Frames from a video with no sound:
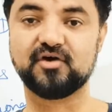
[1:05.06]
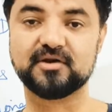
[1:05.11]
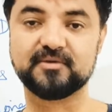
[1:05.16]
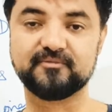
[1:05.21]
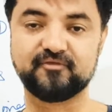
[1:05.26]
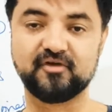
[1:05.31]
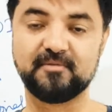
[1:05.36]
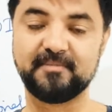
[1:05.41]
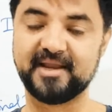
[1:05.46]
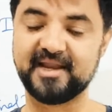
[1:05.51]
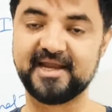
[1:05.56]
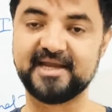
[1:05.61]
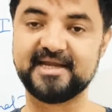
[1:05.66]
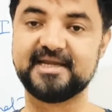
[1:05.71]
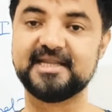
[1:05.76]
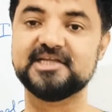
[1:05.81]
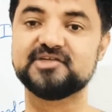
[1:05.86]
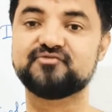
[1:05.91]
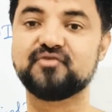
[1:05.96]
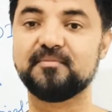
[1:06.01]
or from
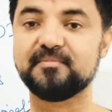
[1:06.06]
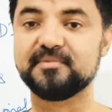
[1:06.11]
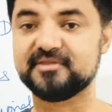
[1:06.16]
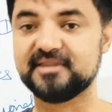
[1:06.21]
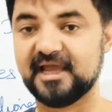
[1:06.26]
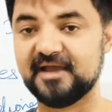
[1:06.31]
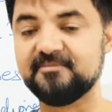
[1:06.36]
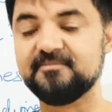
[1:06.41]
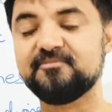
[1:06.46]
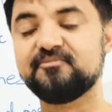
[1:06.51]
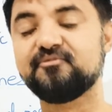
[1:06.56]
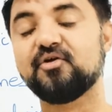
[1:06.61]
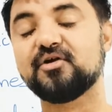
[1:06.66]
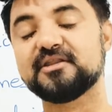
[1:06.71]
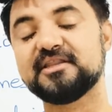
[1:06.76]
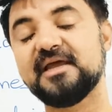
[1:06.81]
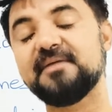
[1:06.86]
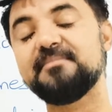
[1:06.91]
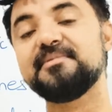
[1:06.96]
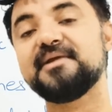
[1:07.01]
NITs, for
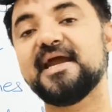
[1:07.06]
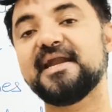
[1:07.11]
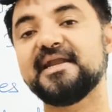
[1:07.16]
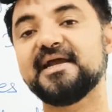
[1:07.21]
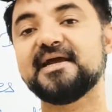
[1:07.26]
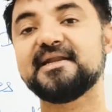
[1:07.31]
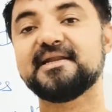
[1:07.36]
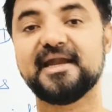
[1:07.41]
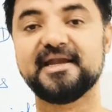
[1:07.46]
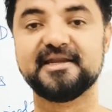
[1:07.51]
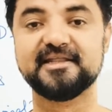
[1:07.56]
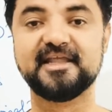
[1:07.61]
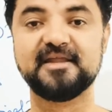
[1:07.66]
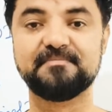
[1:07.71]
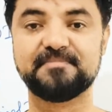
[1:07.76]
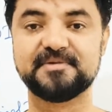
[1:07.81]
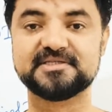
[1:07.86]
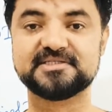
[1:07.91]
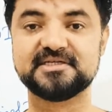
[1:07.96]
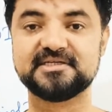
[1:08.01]
them getting a
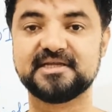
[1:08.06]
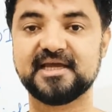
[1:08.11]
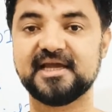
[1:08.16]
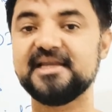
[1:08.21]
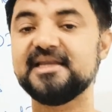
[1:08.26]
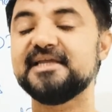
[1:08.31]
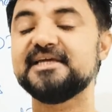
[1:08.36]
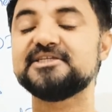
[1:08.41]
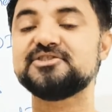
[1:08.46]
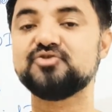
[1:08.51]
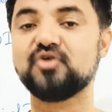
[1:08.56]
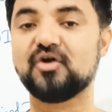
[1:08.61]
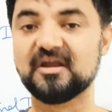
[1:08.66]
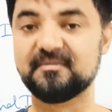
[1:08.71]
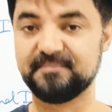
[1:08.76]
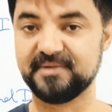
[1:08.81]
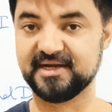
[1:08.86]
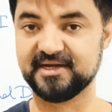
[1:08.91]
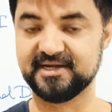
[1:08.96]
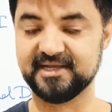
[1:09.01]
99 percentile is not
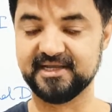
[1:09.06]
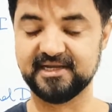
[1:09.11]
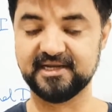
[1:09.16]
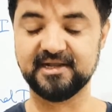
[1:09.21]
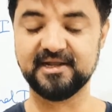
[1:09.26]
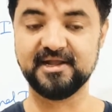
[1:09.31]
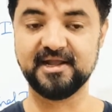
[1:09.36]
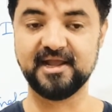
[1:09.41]
a big deal.